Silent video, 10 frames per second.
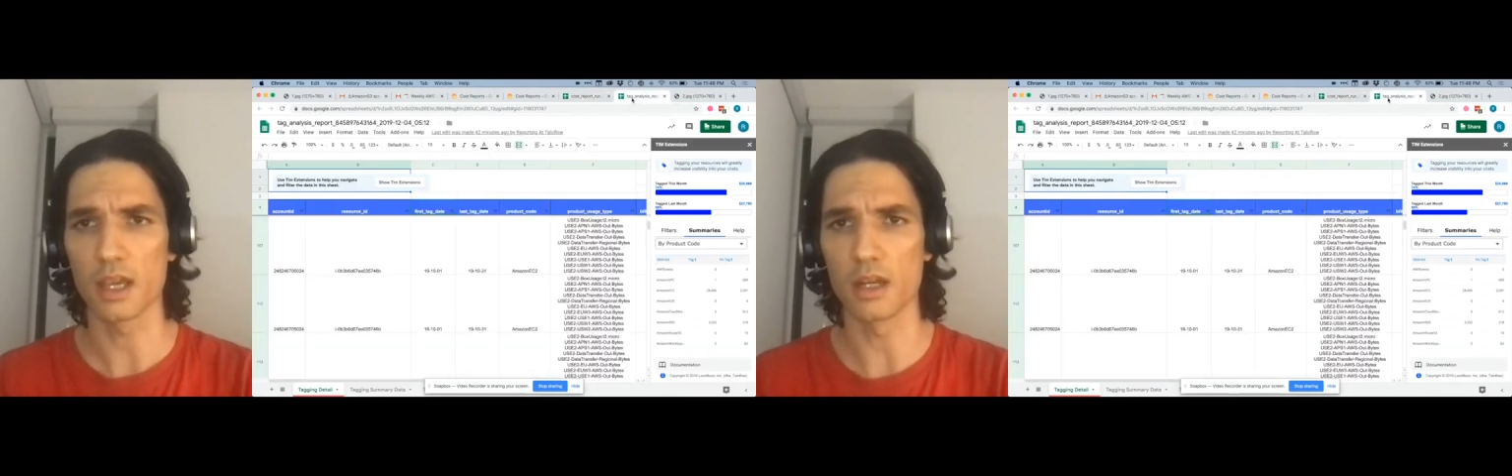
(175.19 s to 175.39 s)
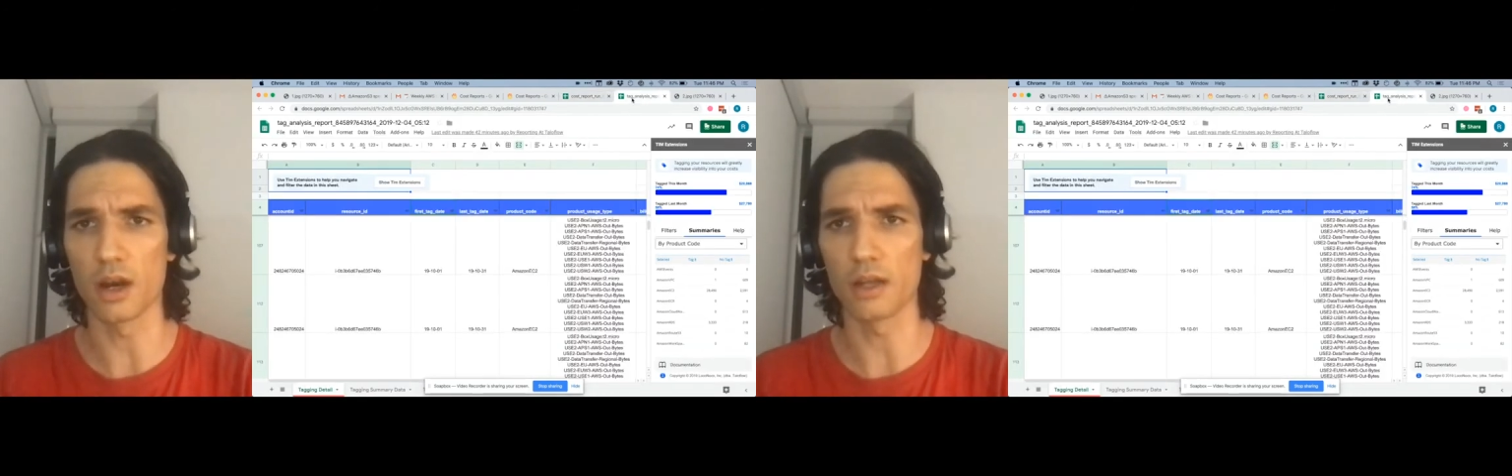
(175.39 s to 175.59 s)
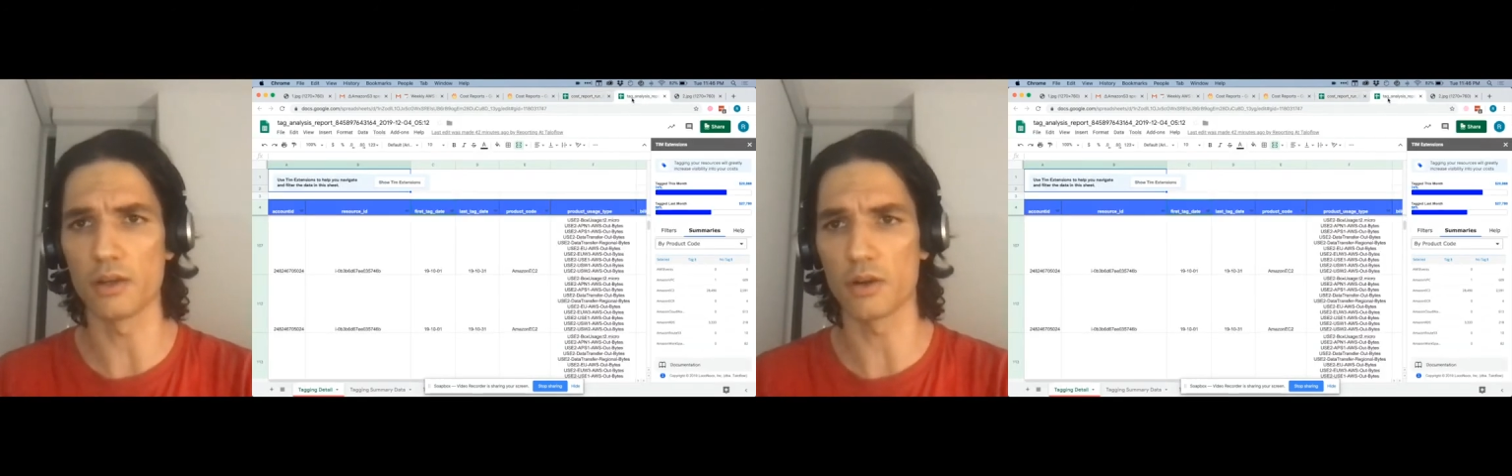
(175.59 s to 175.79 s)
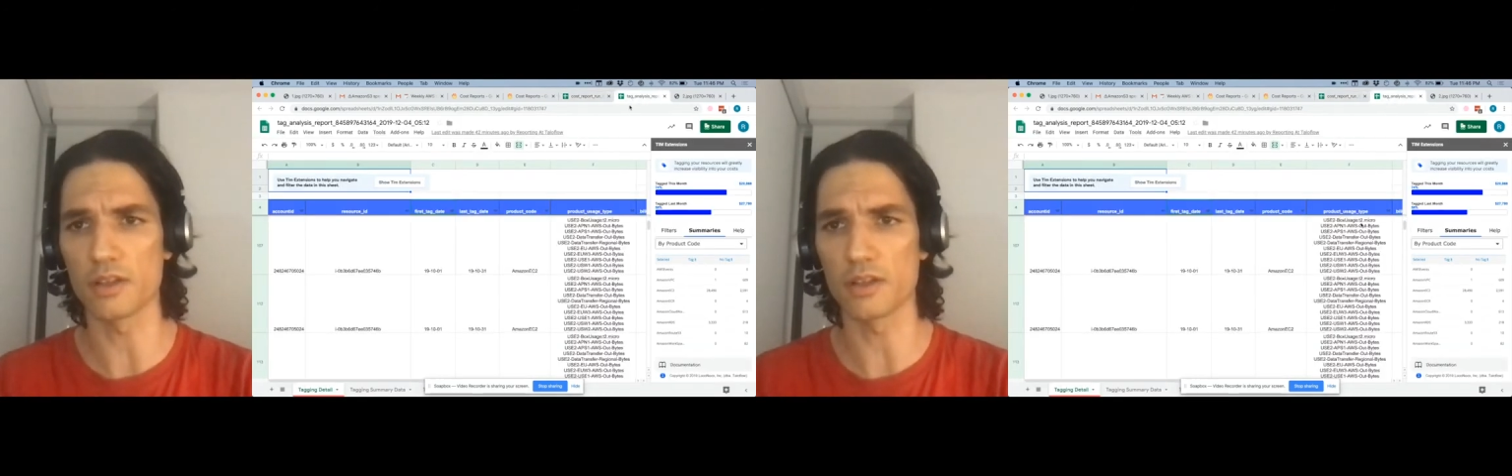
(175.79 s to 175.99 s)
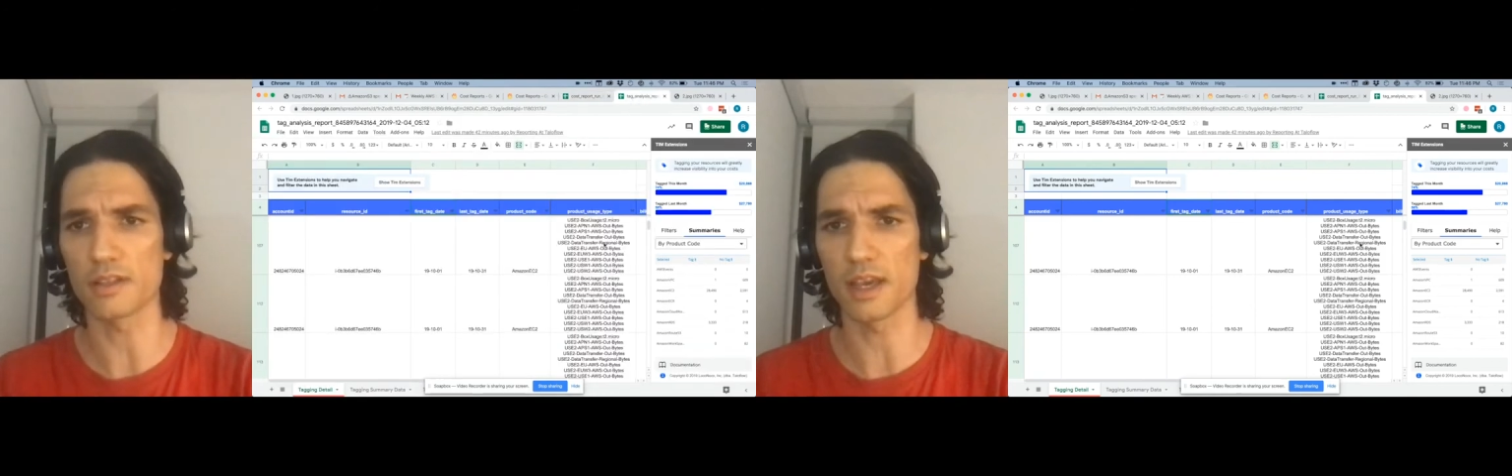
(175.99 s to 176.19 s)
I
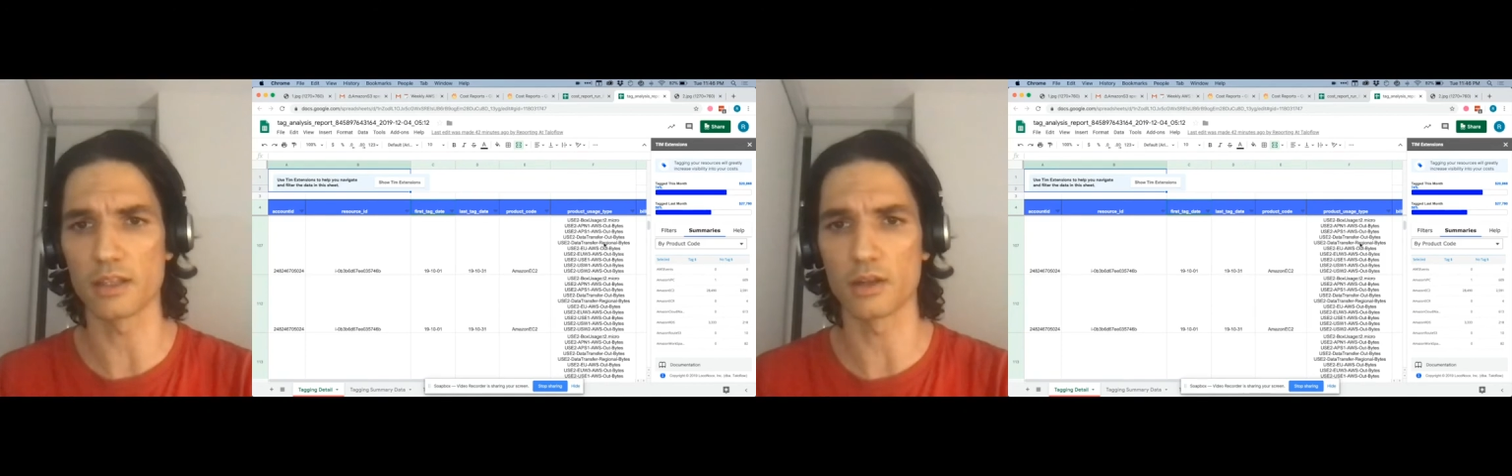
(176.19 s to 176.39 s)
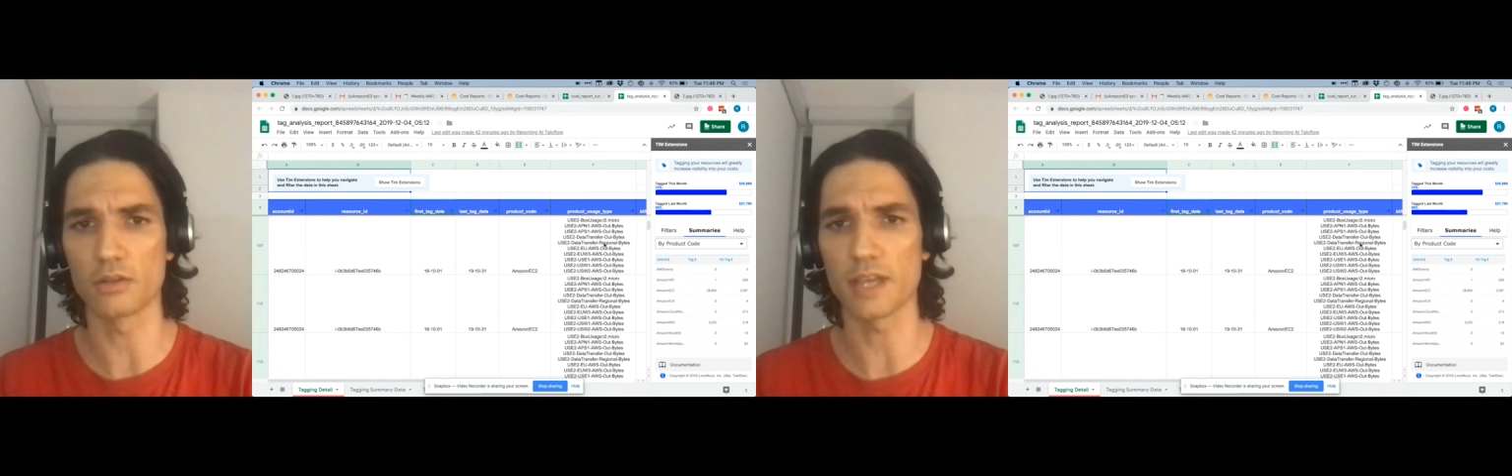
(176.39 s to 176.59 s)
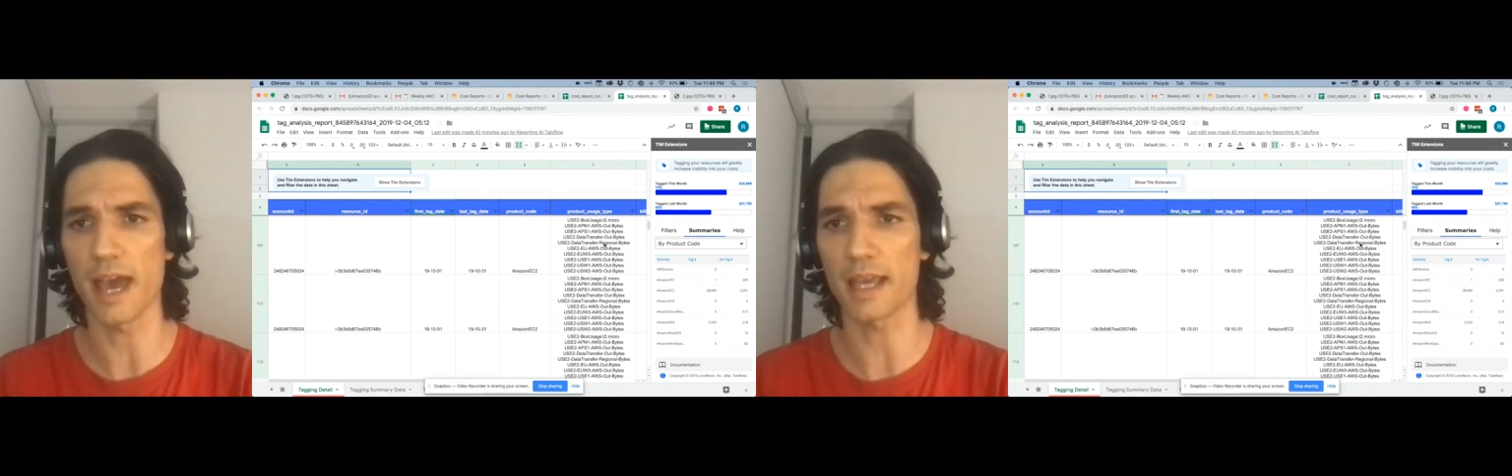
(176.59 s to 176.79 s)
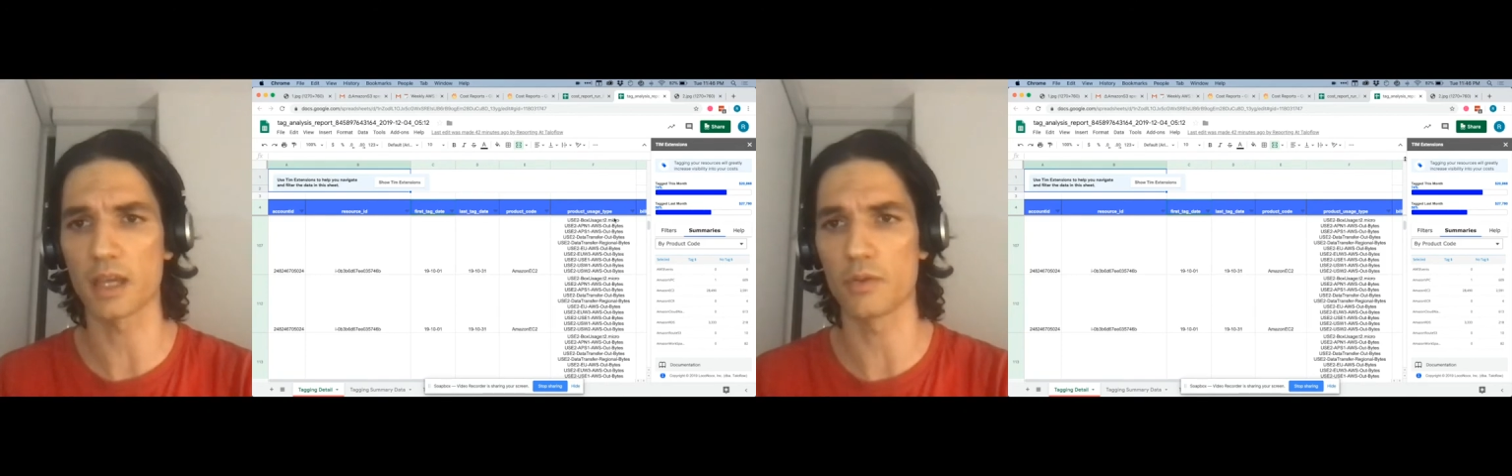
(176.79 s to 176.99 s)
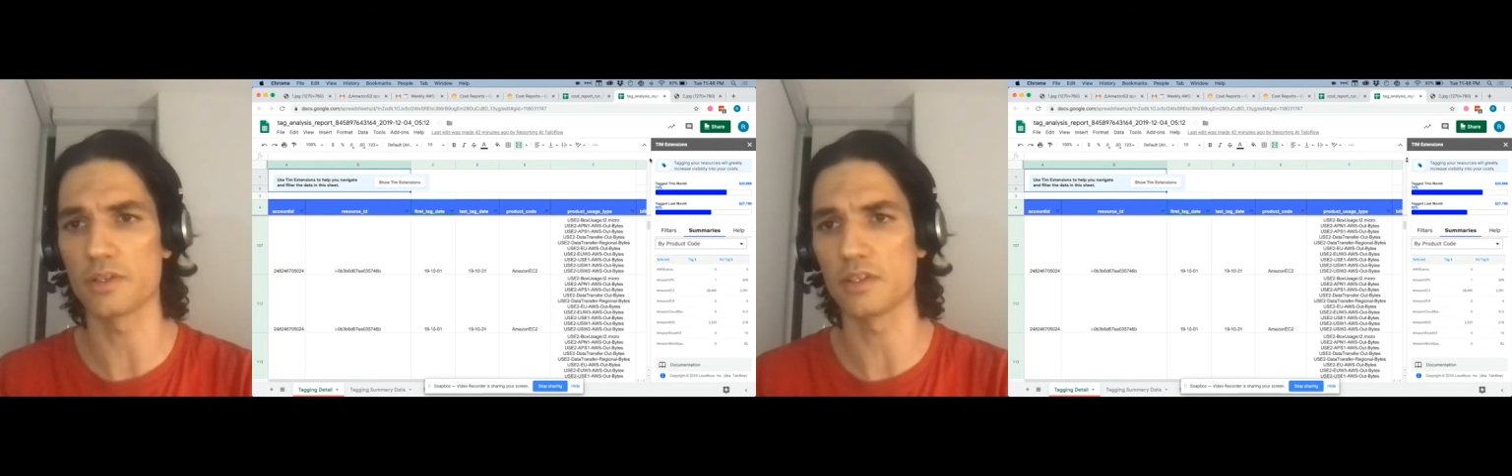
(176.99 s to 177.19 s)
noticed that
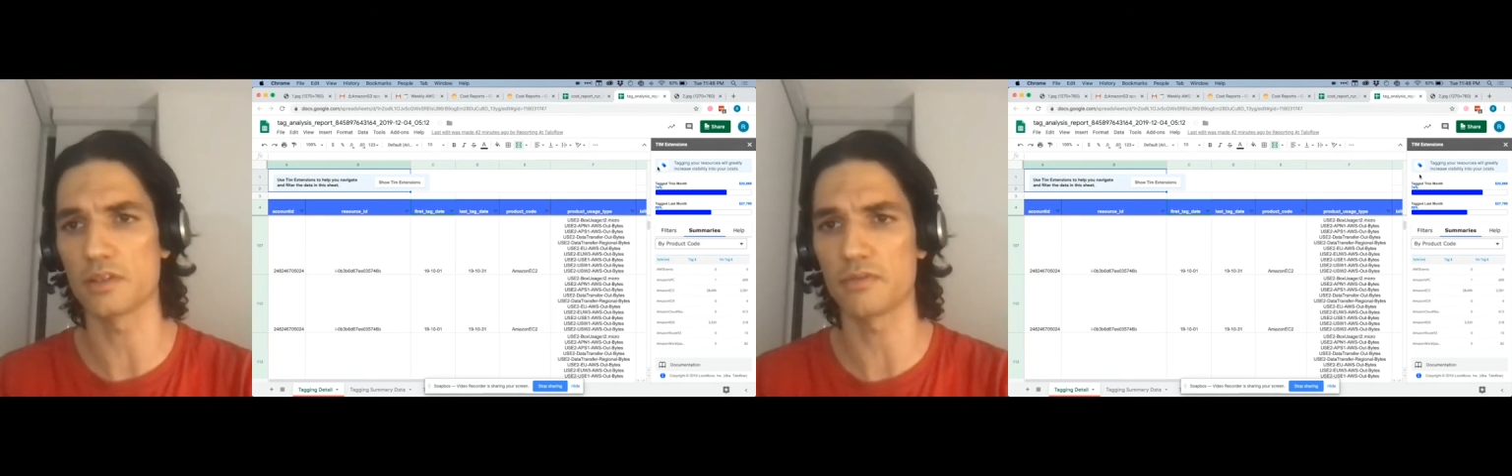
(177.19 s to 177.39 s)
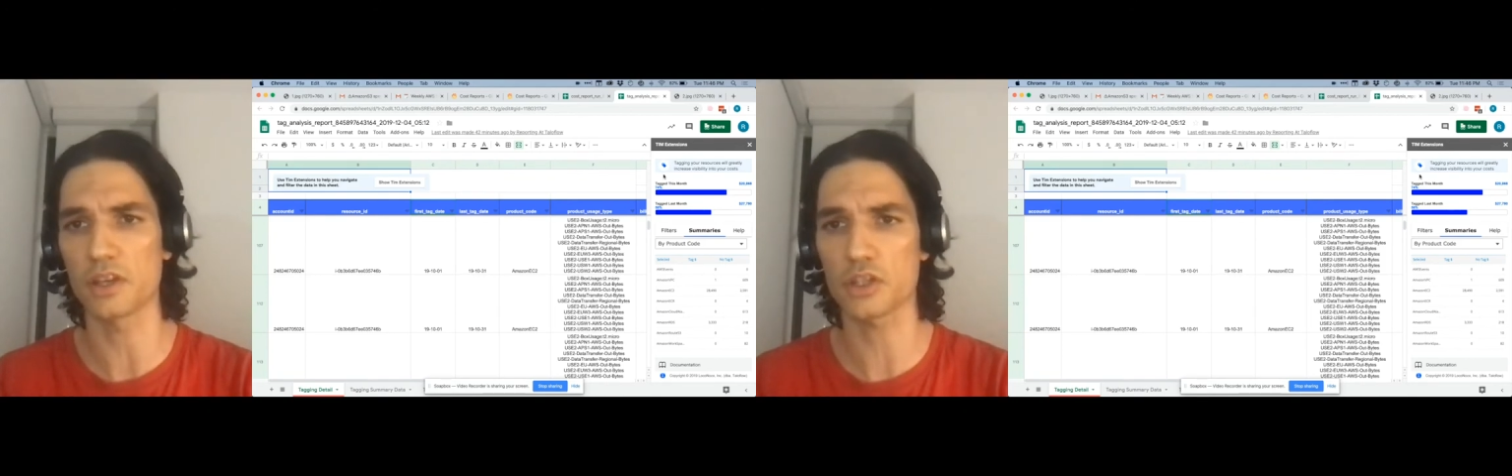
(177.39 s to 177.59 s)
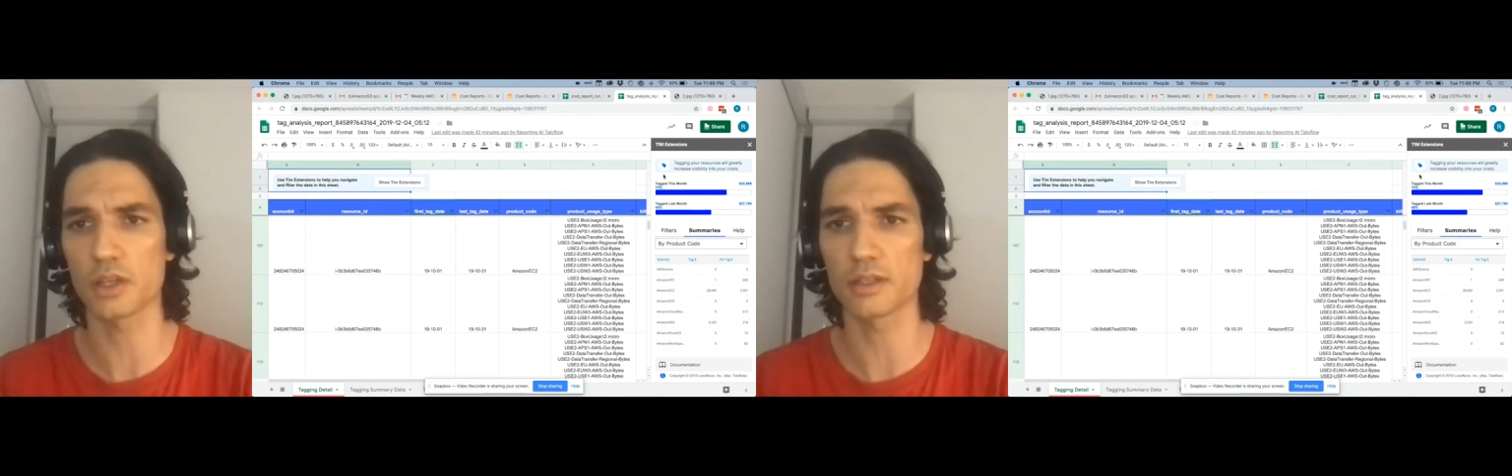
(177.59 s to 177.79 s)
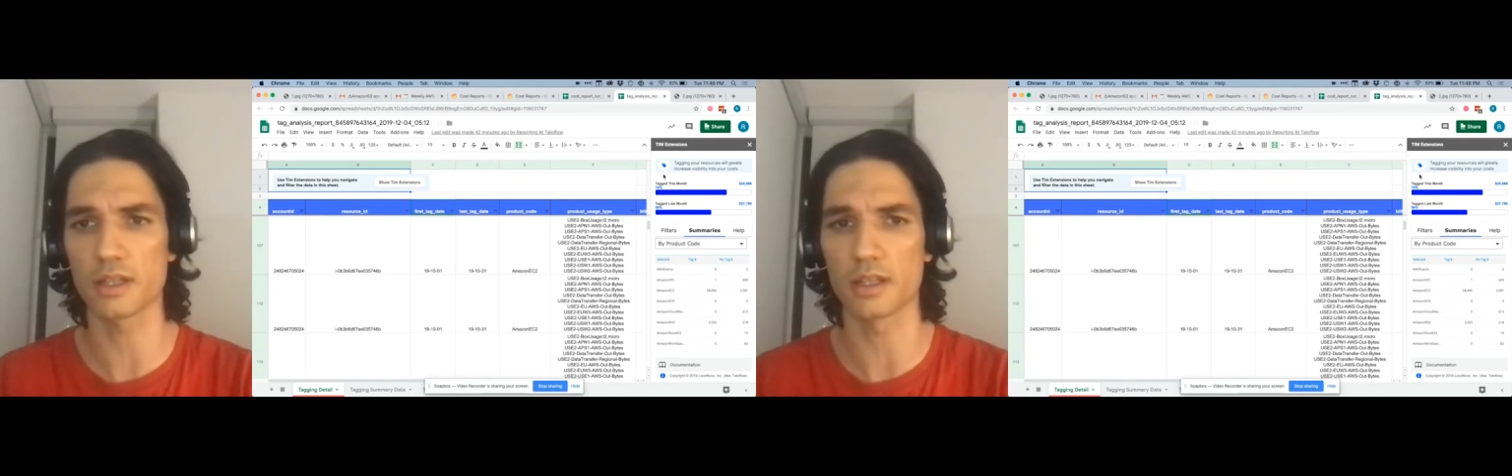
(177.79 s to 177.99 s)
tagging was insufficient,